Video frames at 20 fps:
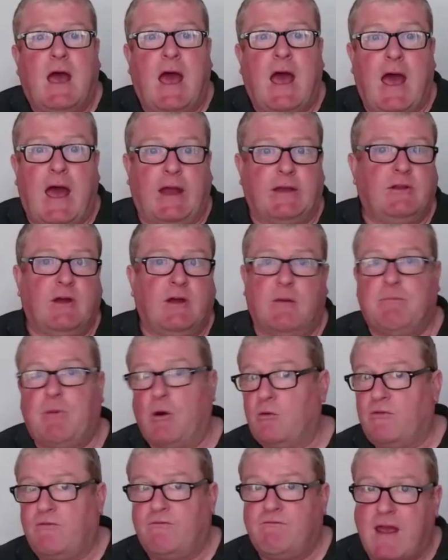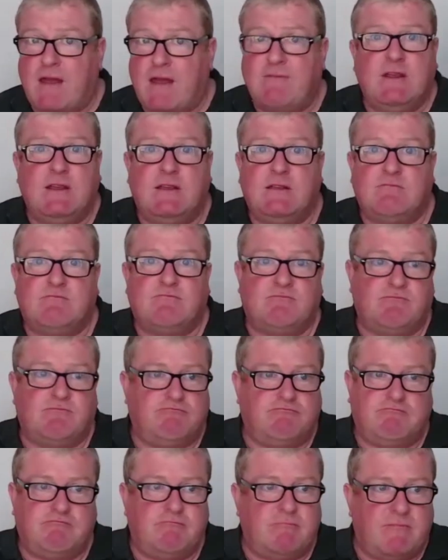And are both
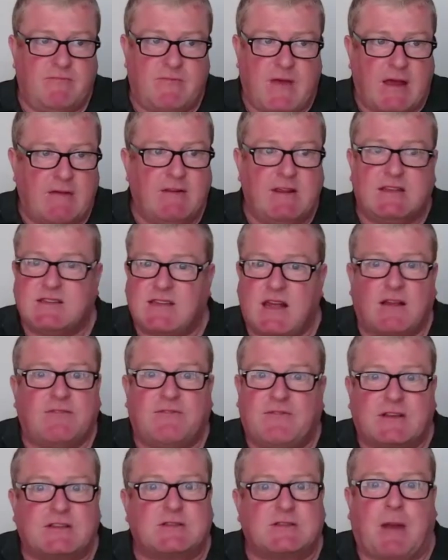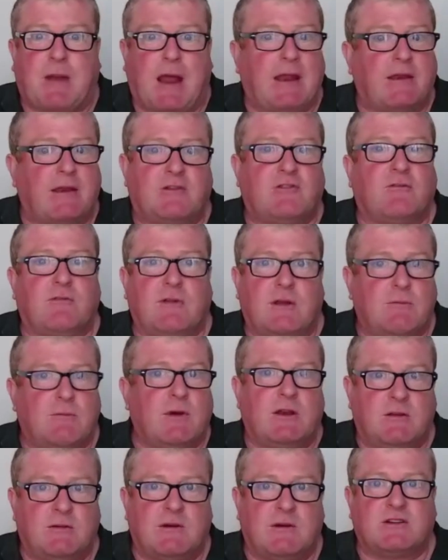very self-explanatory
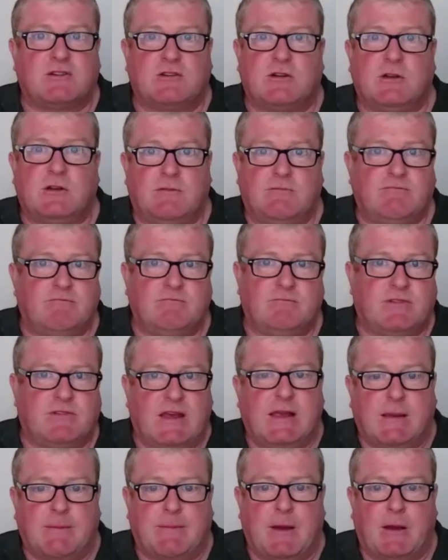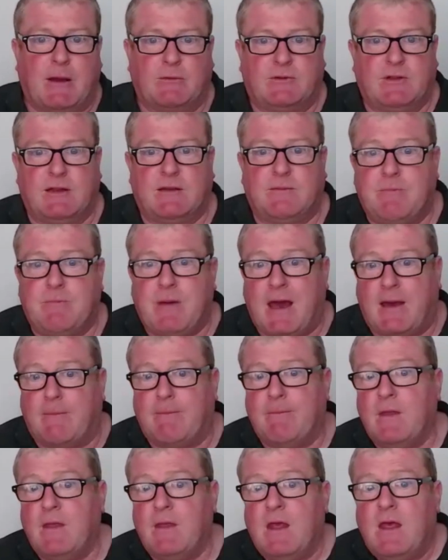when you actually think about it.
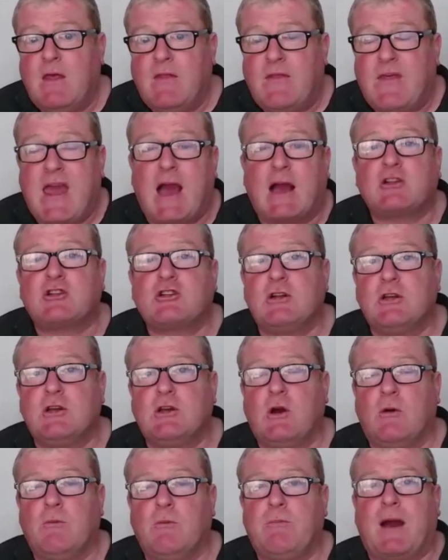But they actually go